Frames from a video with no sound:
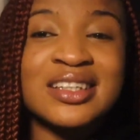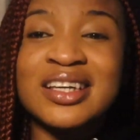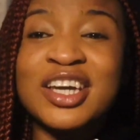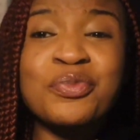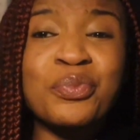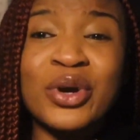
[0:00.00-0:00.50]

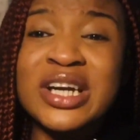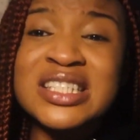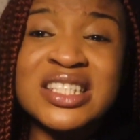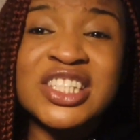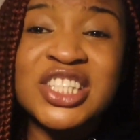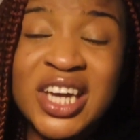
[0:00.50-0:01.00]

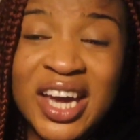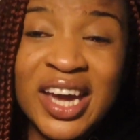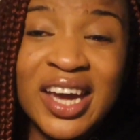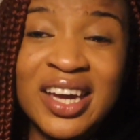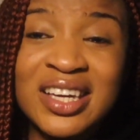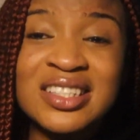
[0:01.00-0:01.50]
embrace the
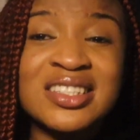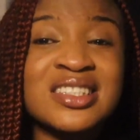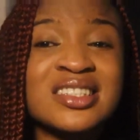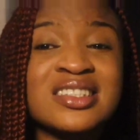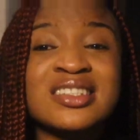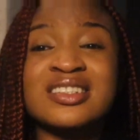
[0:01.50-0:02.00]
change.
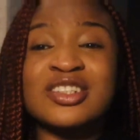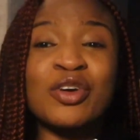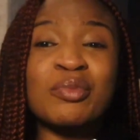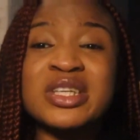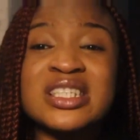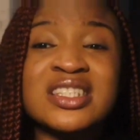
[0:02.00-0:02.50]

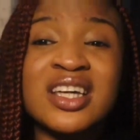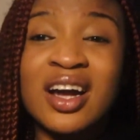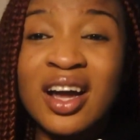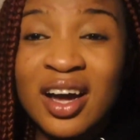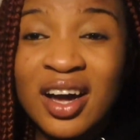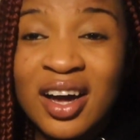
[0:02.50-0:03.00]
Don't be
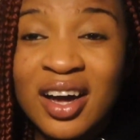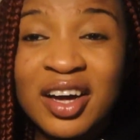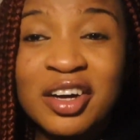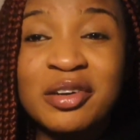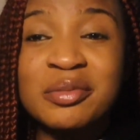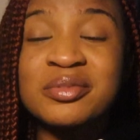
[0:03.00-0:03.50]
stuck
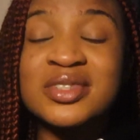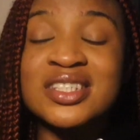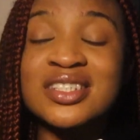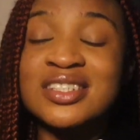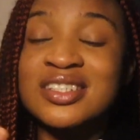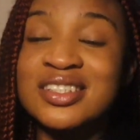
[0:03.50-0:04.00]
up.
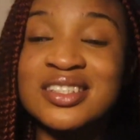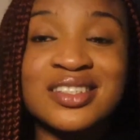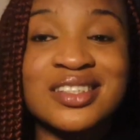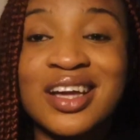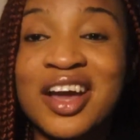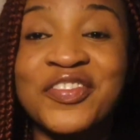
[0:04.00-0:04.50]

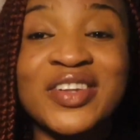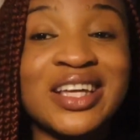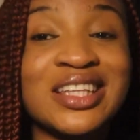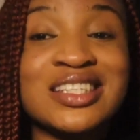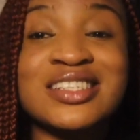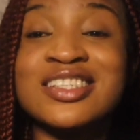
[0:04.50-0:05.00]
I feel
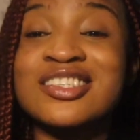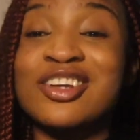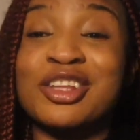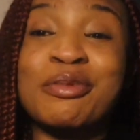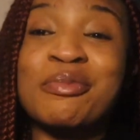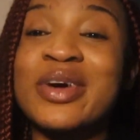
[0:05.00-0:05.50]
like these
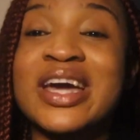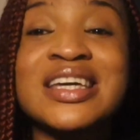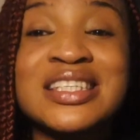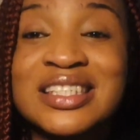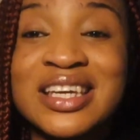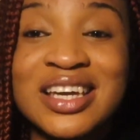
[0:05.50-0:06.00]
are the
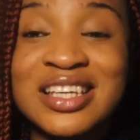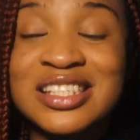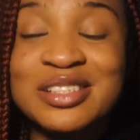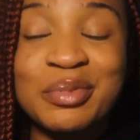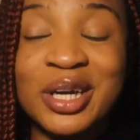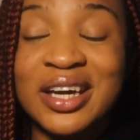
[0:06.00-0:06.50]

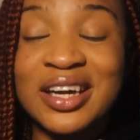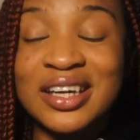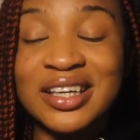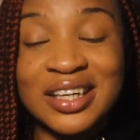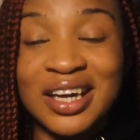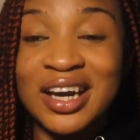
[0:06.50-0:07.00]
basics.
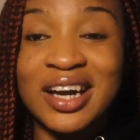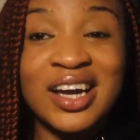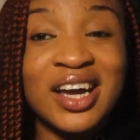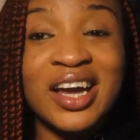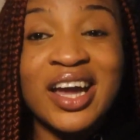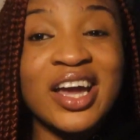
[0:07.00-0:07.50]
But yeah,
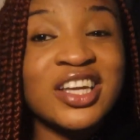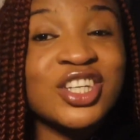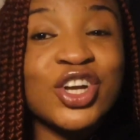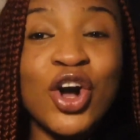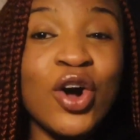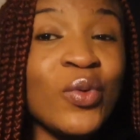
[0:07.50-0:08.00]

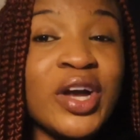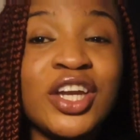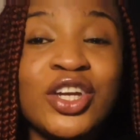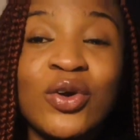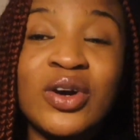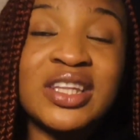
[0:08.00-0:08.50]
go
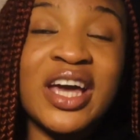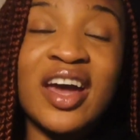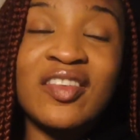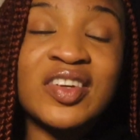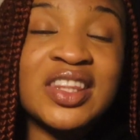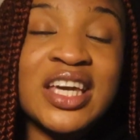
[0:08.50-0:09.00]
in knowing that
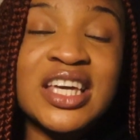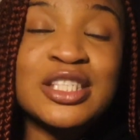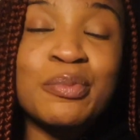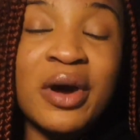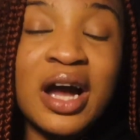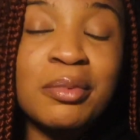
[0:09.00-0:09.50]
everything
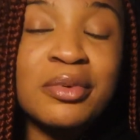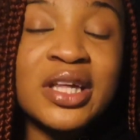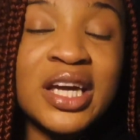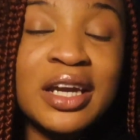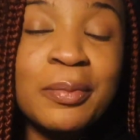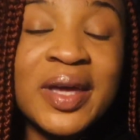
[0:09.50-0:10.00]
is probably
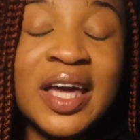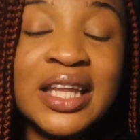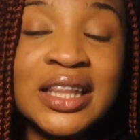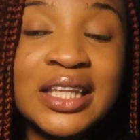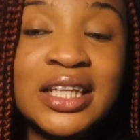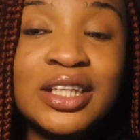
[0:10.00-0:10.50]
gonna be a
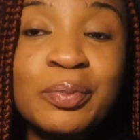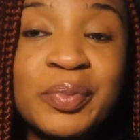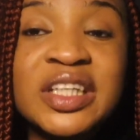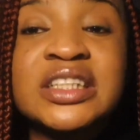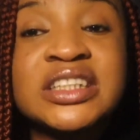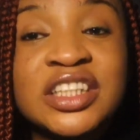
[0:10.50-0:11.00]
little
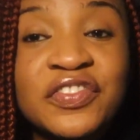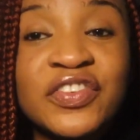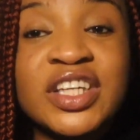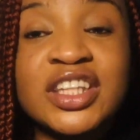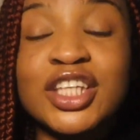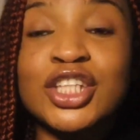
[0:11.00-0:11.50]
bit
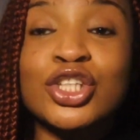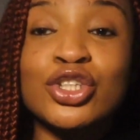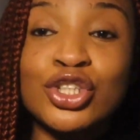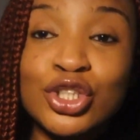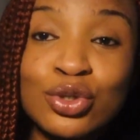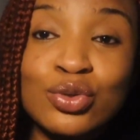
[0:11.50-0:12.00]
different than you're
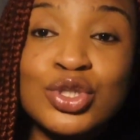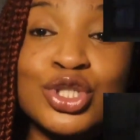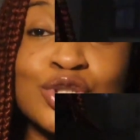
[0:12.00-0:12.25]
used to.